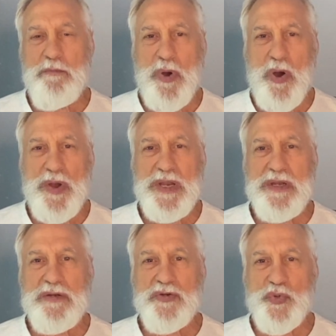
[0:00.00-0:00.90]

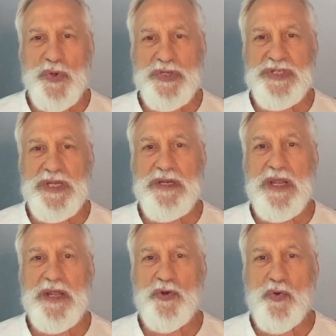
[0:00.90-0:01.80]
bowing, twisting,
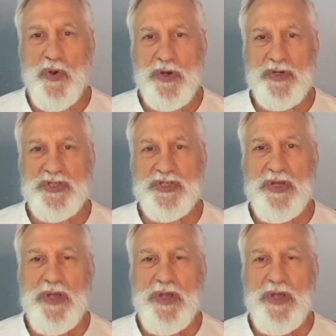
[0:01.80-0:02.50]
and crooks